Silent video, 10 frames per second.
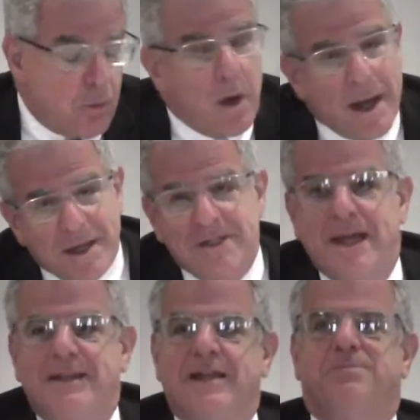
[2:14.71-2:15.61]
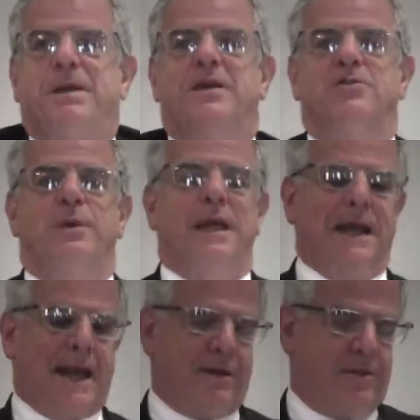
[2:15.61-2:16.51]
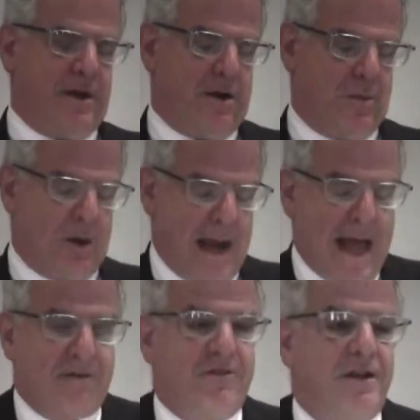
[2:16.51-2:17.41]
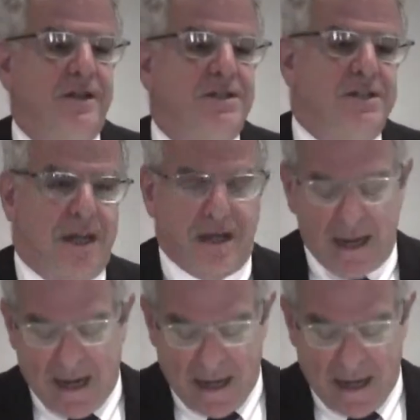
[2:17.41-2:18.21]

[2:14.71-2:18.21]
And why is that? That's because we get out there and we're advocates and